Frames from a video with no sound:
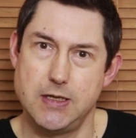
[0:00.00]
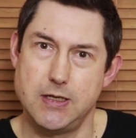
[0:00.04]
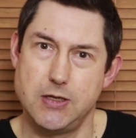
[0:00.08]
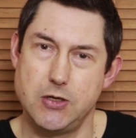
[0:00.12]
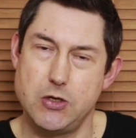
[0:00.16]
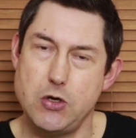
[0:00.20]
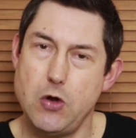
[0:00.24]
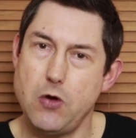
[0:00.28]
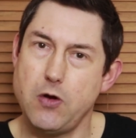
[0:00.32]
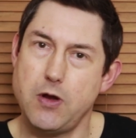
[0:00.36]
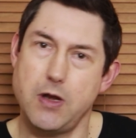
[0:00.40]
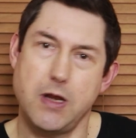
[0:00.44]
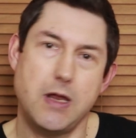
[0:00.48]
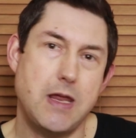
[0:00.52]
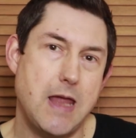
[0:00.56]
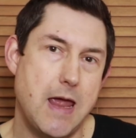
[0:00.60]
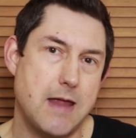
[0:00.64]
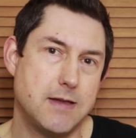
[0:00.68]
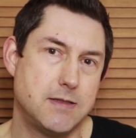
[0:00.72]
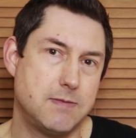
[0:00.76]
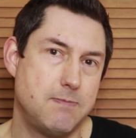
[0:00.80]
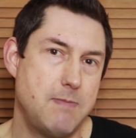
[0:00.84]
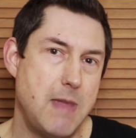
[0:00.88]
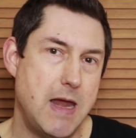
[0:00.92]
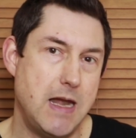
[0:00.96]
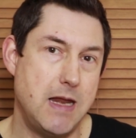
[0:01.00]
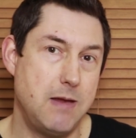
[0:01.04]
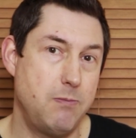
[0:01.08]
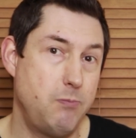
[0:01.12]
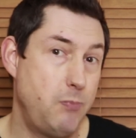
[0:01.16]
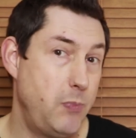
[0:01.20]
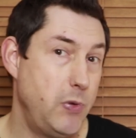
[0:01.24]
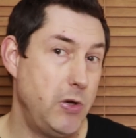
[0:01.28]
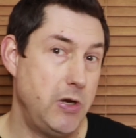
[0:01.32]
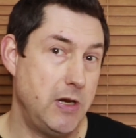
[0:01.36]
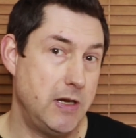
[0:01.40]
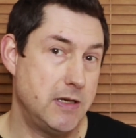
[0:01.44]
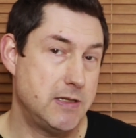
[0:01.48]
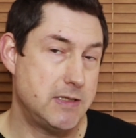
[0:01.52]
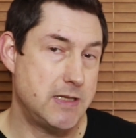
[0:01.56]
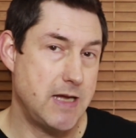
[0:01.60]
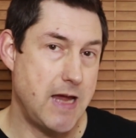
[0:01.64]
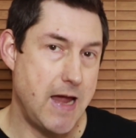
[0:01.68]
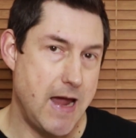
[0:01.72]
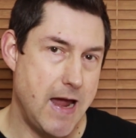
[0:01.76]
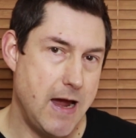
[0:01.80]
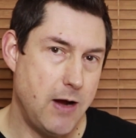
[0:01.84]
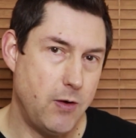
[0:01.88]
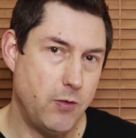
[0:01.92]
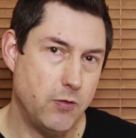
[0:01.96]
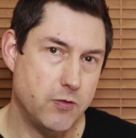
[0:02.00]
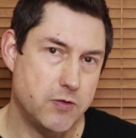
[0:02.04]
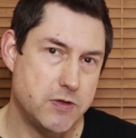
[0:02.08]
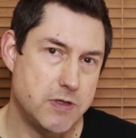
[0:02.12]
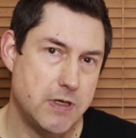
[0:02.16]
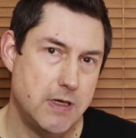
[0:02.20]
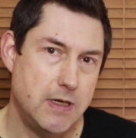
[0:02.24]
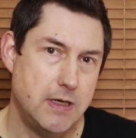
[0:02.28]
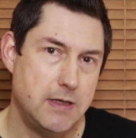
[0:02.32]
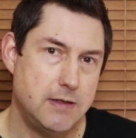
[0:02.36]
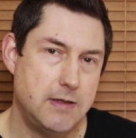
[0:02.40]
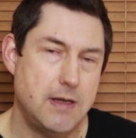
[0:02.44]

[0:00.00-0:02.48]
you're not going to get many bullets out.